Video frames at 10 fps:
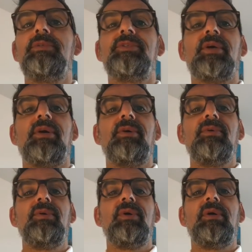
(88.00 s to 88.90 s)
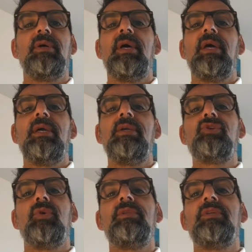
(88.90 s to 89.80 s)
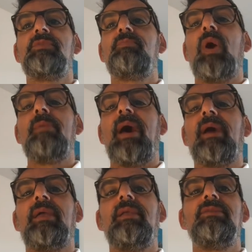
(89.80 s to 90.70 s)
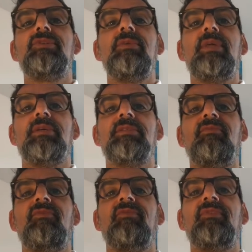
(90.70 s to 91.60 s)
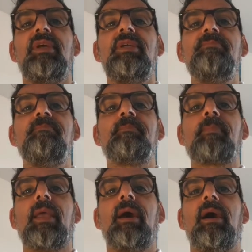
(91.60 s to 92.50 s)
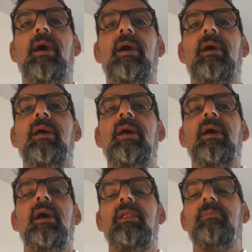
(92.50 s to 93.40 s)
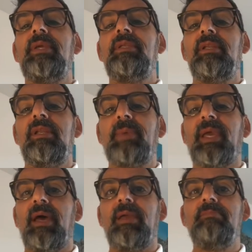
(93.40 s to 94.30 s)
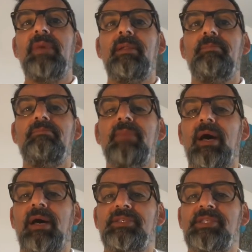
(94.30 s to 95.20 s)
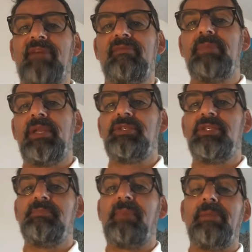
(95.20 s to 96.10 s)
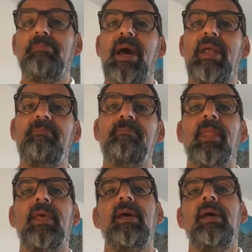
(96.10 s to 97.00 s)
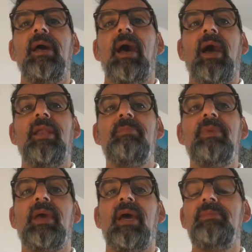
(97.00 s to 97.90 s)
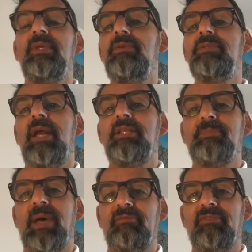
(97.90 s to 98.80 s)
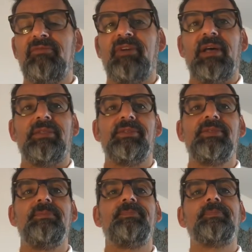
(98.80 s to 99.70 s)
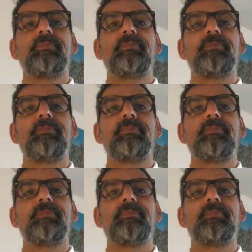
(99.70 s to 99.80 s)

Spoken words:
So he joined us way back in 2015 and immediately became Slaven Bilic's main man, and he became the new talisman for the fans.